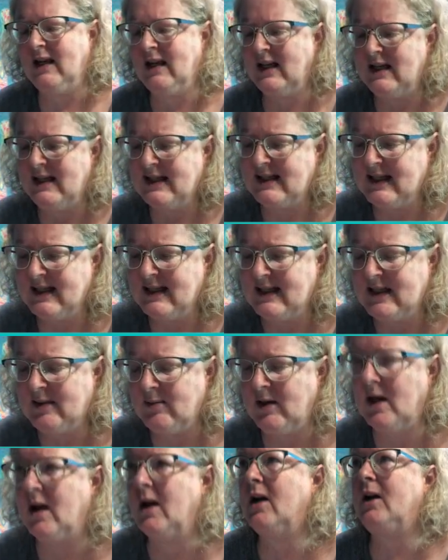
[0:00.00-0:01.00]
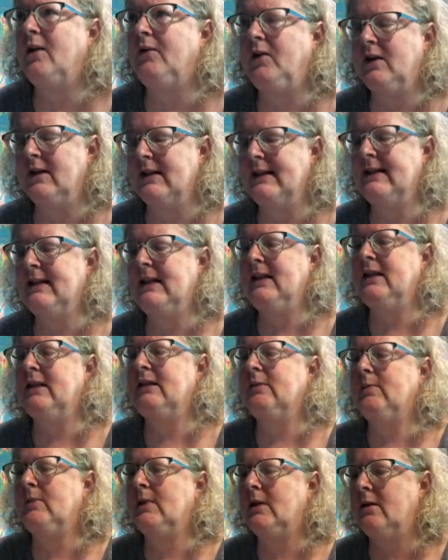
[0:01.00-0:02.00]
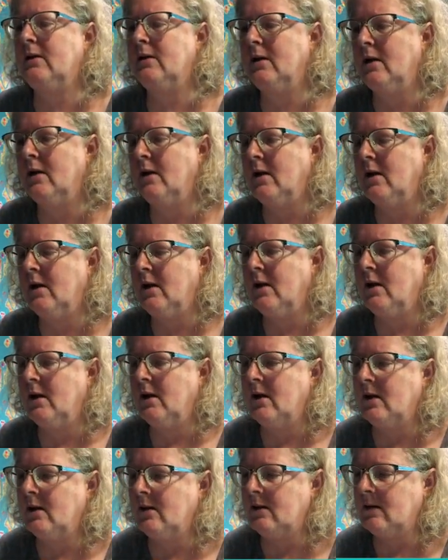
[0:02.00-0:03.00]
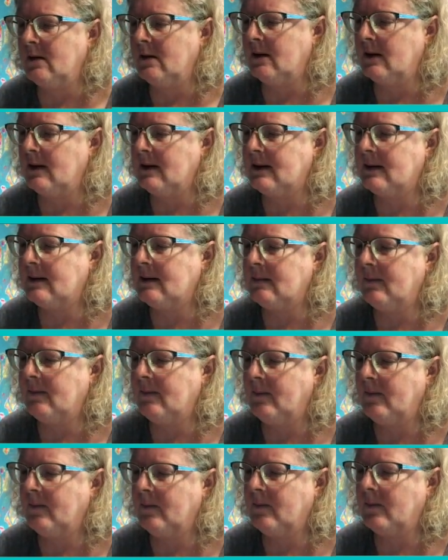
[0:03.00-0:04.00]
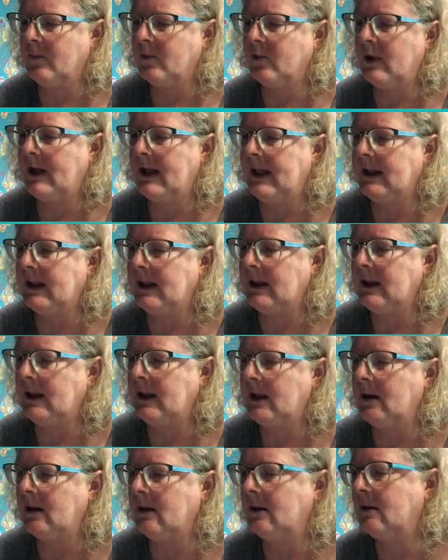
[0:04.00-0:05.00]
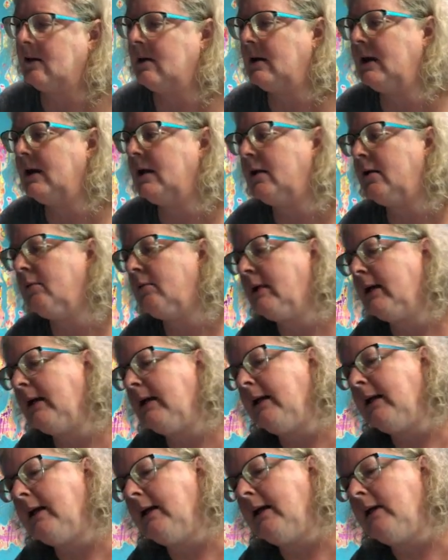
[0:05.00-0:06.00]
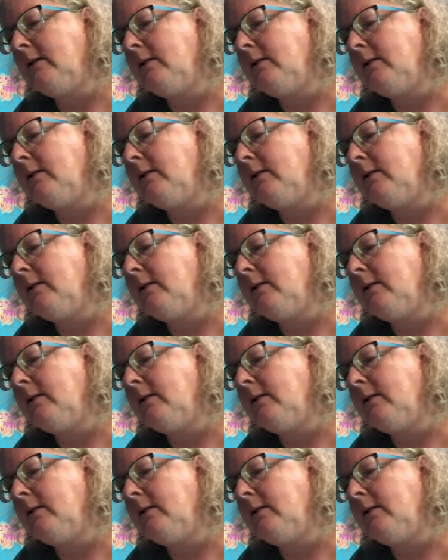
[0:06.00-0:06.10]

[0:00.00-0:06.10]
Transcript: any sense to me. I don't know if you can see this, but look, there's writing in here. How do I get